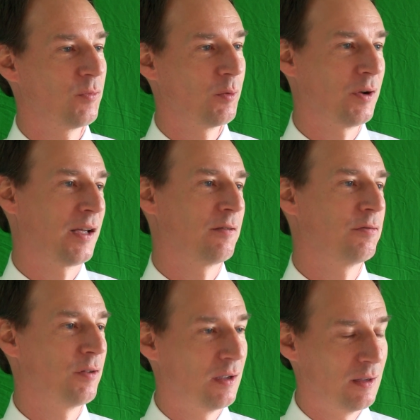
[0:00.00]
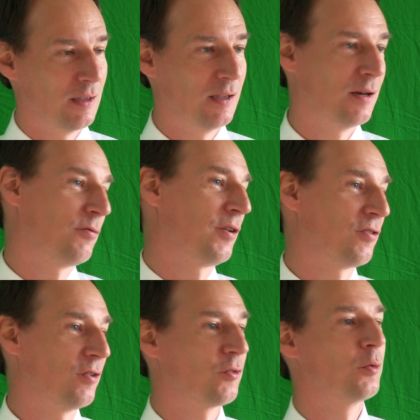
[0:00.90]
We have
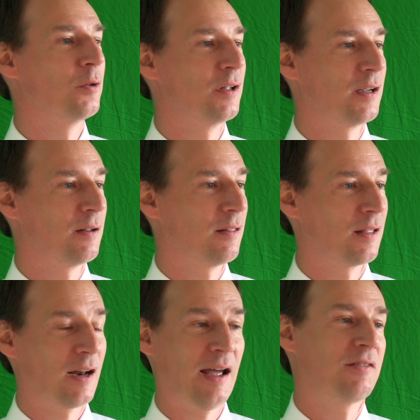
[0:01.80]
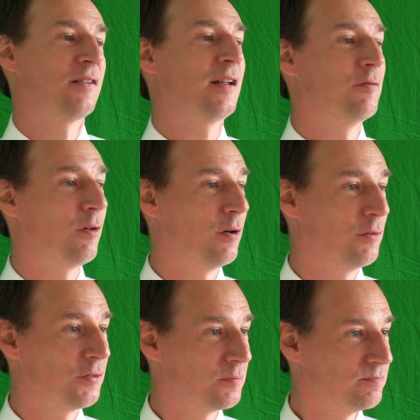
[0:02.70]
inefficient tooling that hasn't evolved.